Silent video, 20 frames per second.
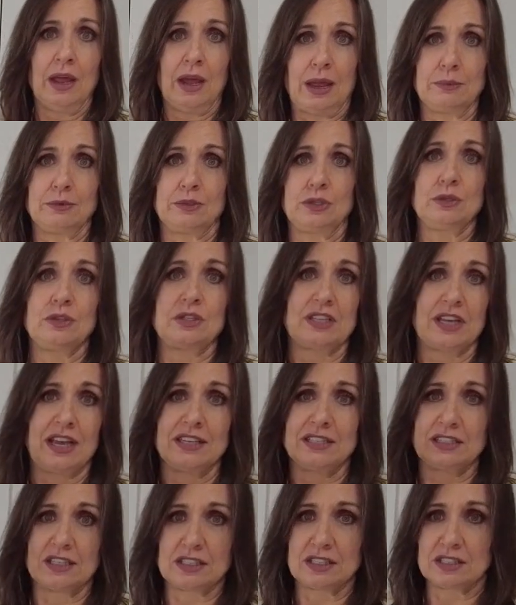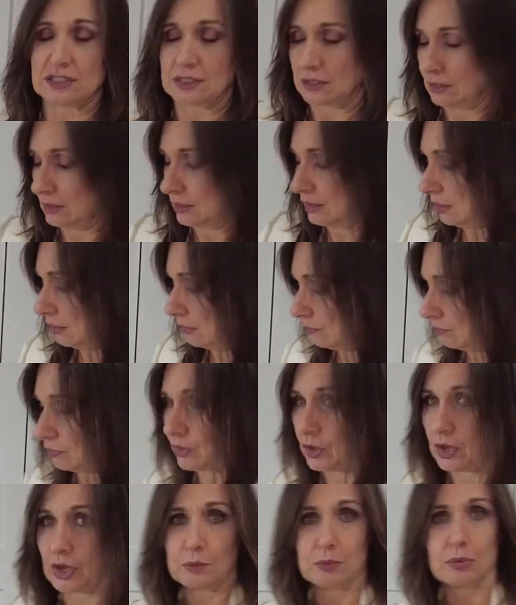I'm two sizes
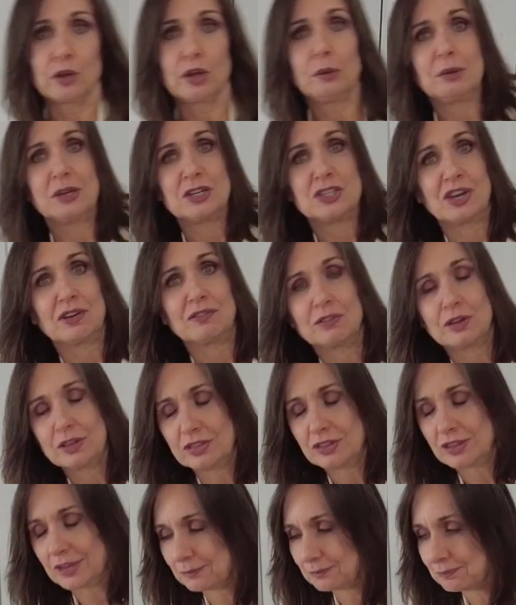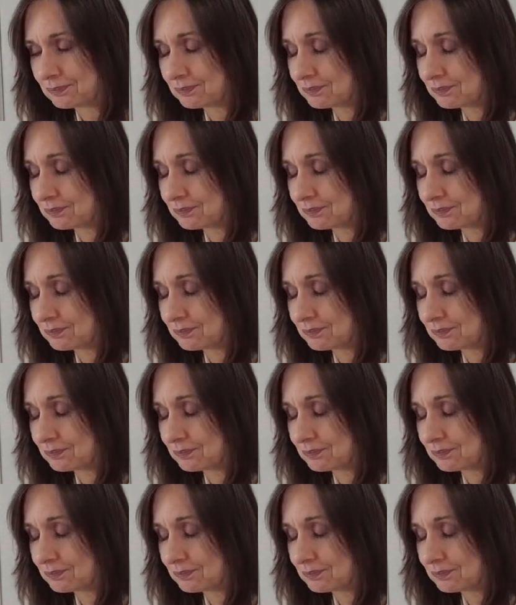on pretty much everything.